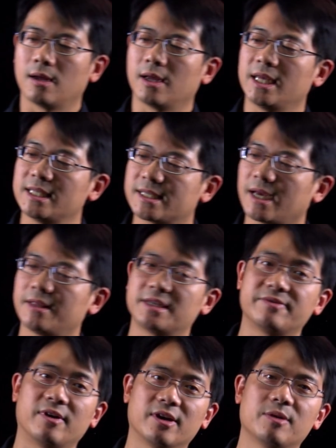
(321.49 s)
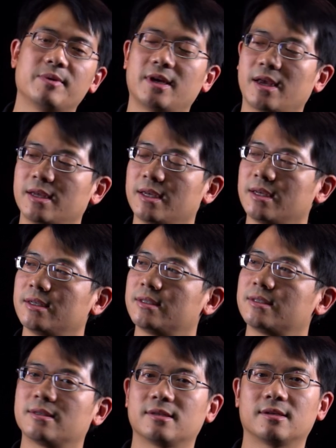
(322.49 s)
Inside this volume
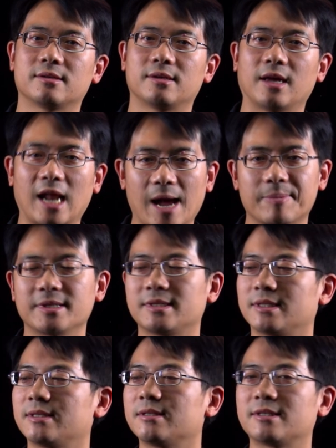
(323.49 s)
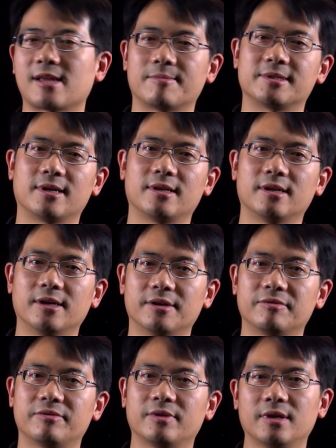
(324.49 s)
is an app-consistent snapshot
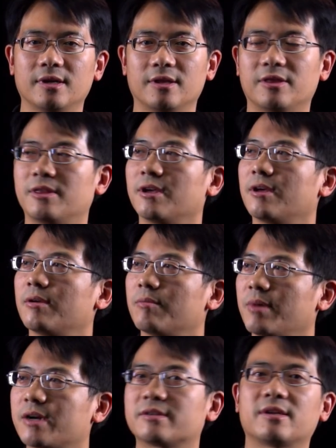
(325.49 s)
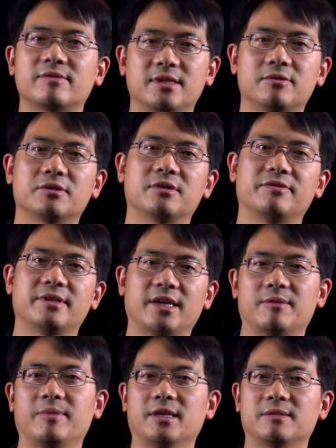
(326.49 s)
of the Microsoft SQL Server
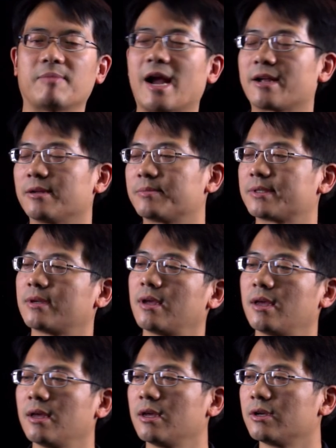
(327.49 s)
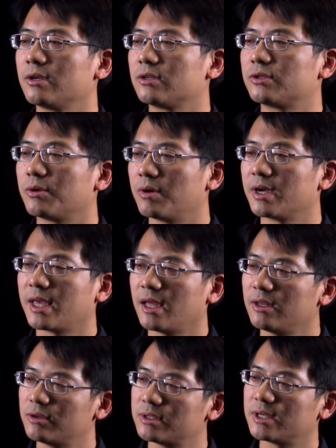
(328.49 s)
Database backups. So again,
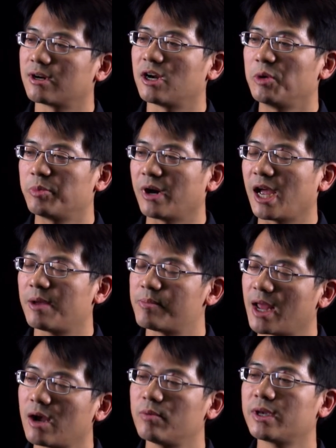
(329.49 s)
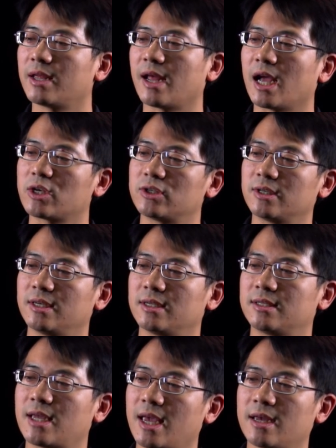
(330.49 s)
using our helper app, now we can actually
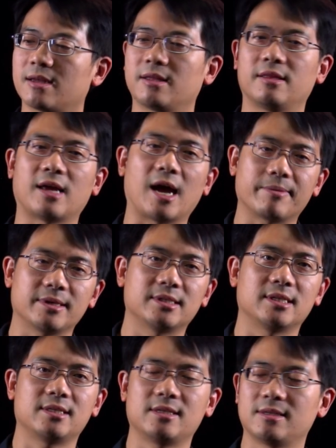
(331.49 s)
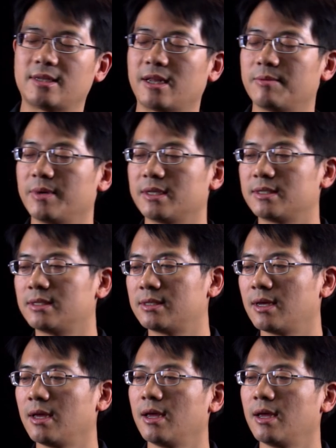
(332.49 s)
take the app-consistent databases